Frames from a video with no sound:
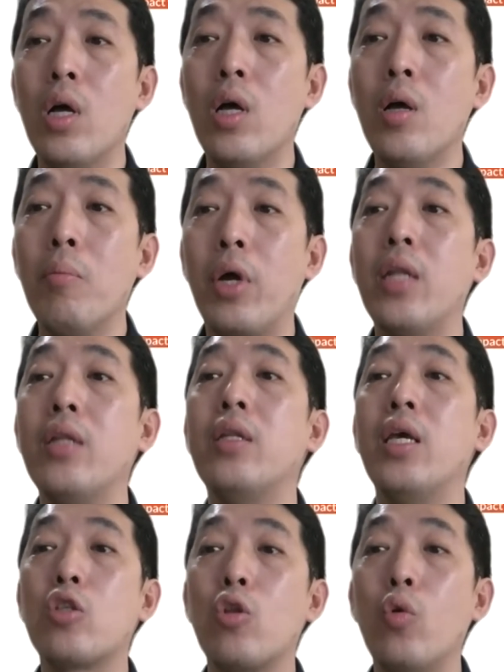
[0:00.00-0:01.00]
but then
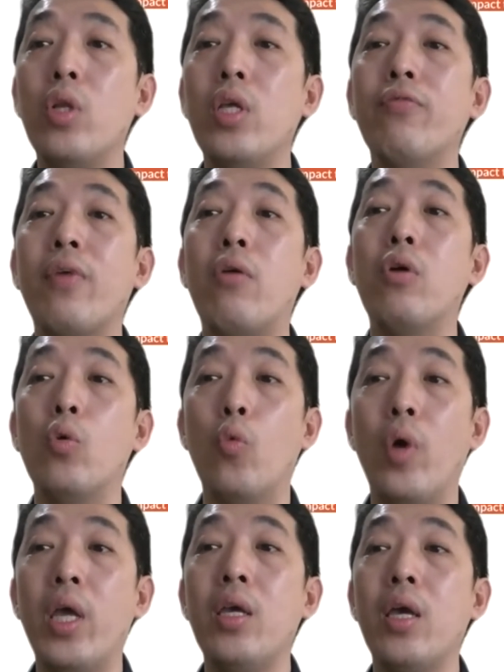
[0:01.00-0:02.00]
they slowly found a
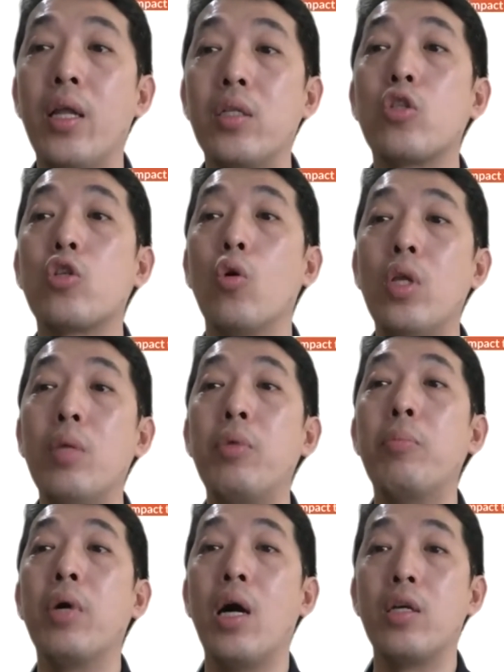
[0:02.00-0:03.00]
way and slowly
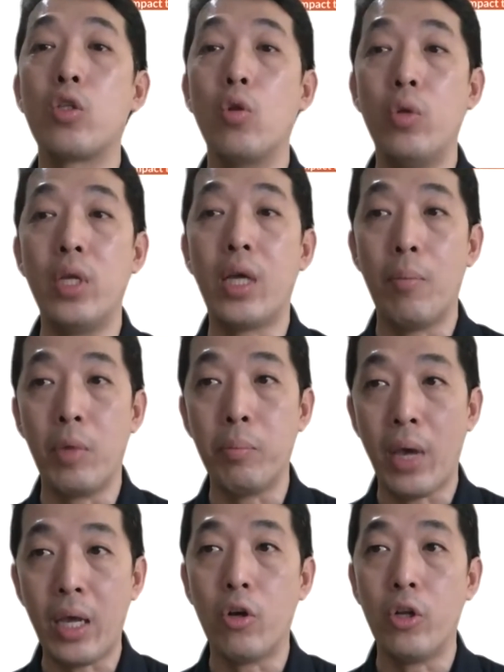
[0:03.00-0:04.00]
people are slowly coming
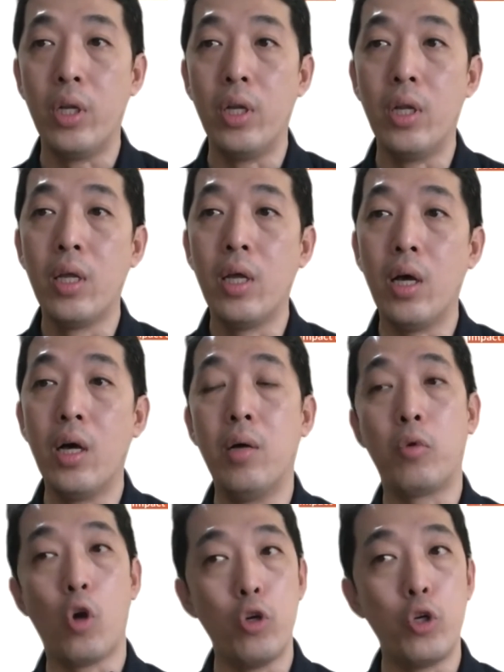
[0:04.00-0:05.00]
back on.
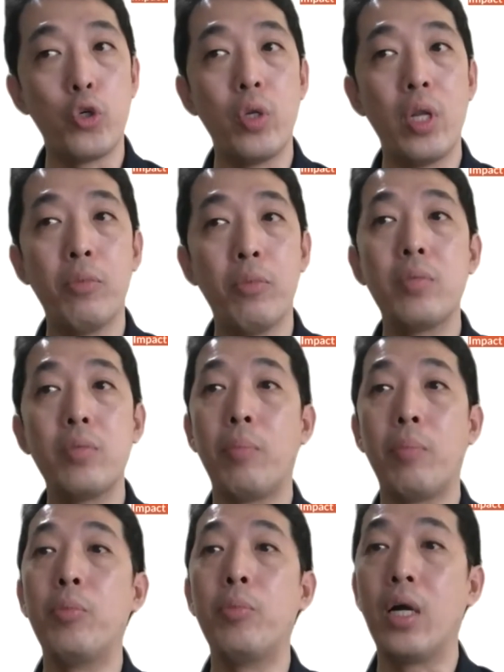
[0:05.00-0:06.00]
Controlled numbers, but
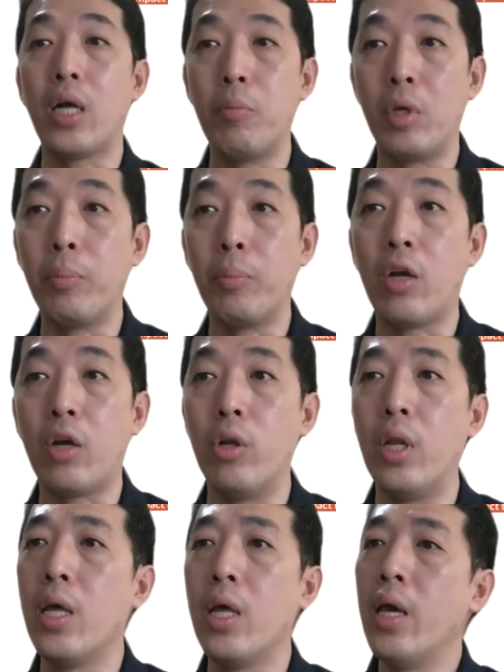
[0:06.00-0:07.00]
people are coming back
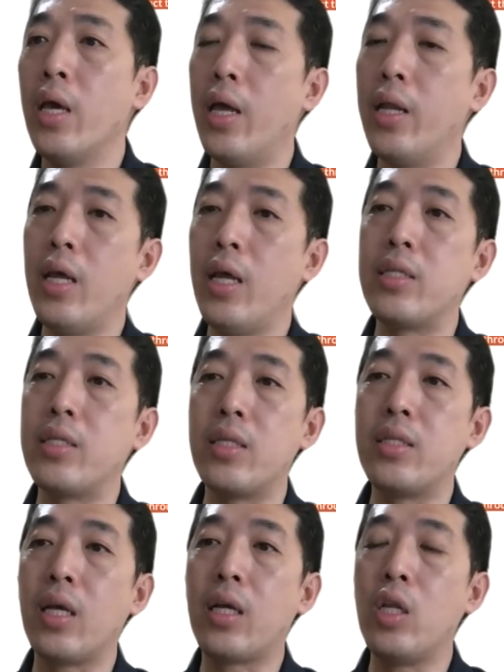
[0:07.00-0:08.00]
on. And that is
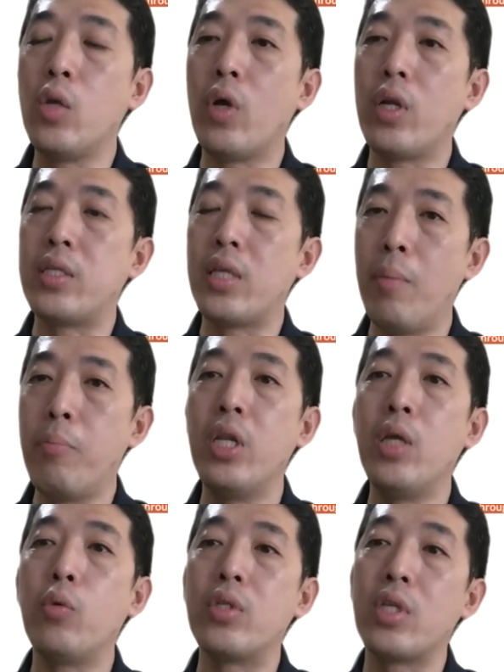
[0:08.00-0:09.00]
exactly what is
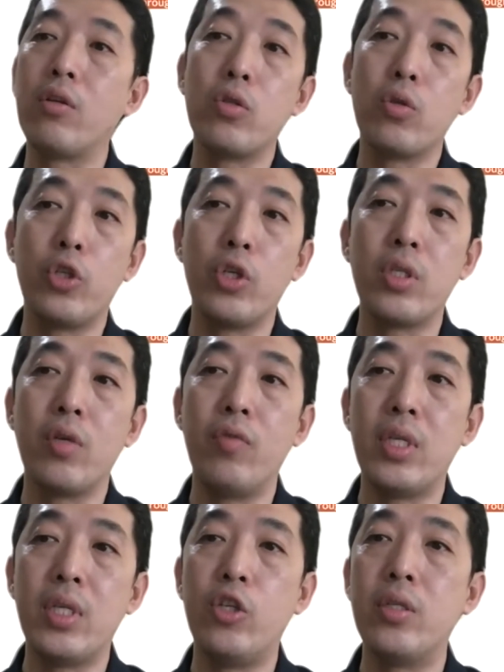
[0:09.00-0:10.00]
happening with some of the social
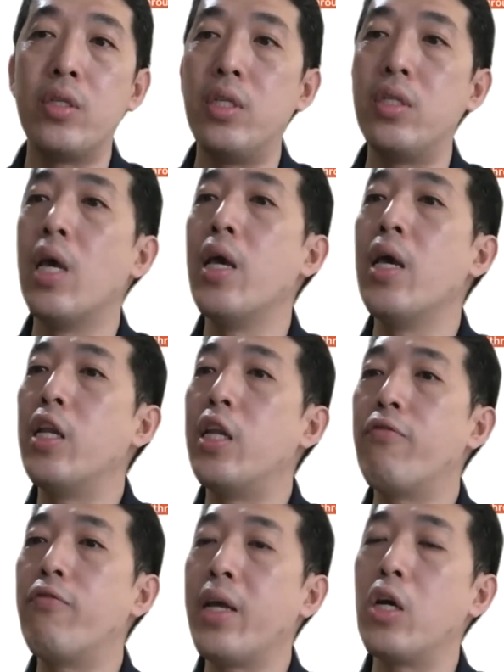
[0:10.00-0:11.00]
service agencies. They
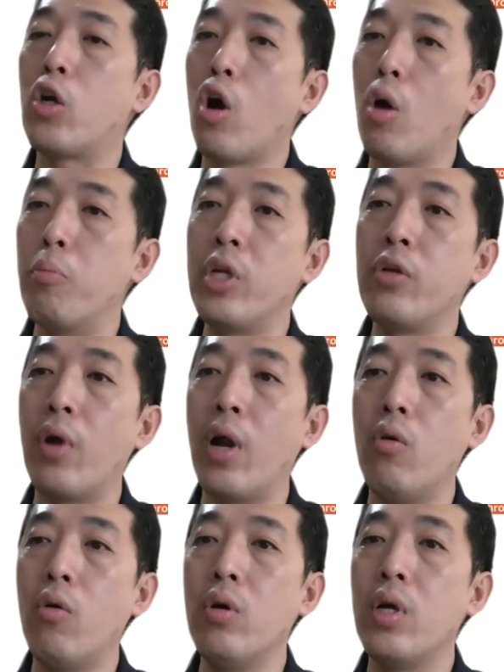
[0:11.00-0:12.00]
find a common
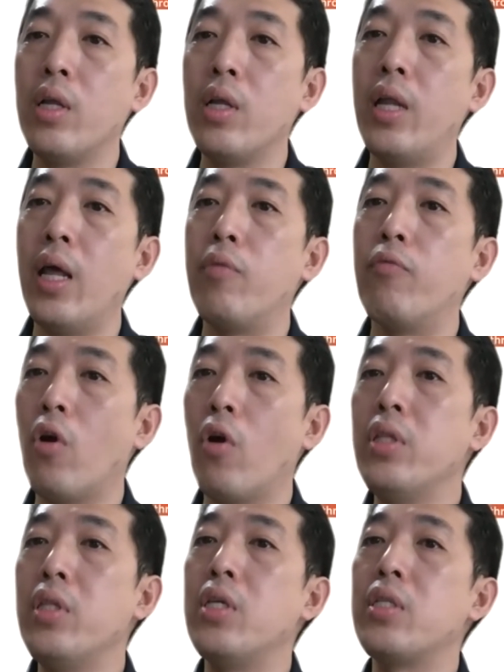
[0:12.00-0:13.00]
ground that
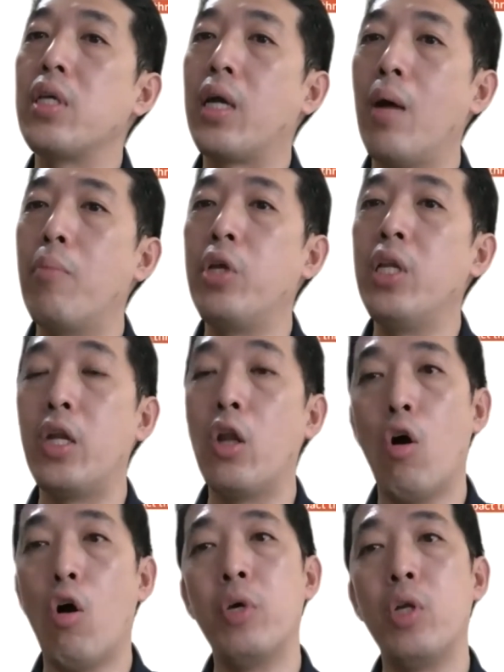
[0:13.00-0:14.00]
volunteers can come in and
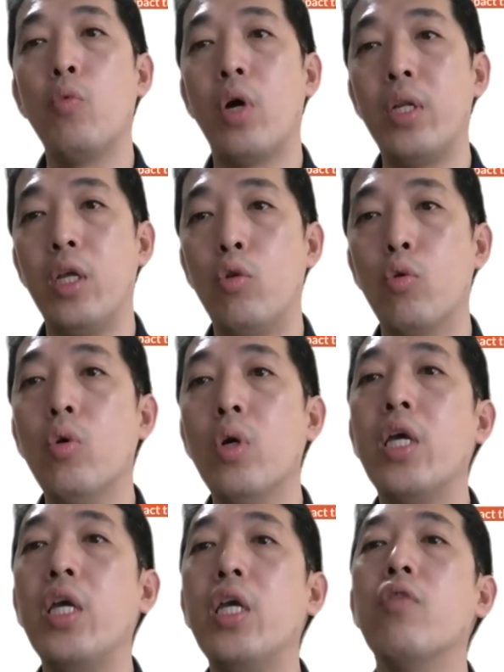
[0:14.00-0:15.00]
augment what they do
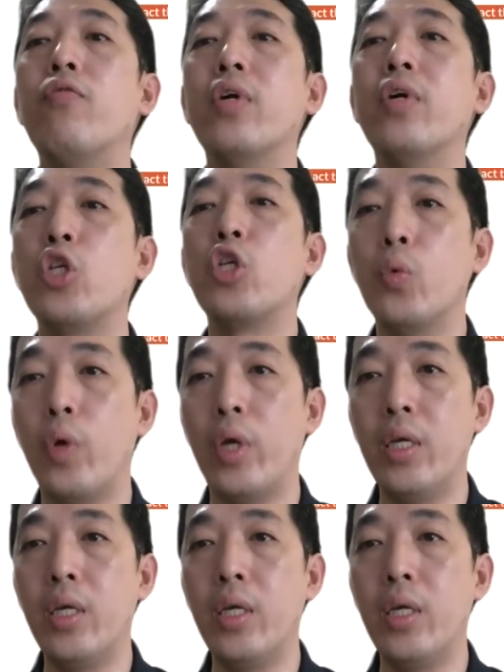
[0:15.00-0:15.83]
in a virtual way.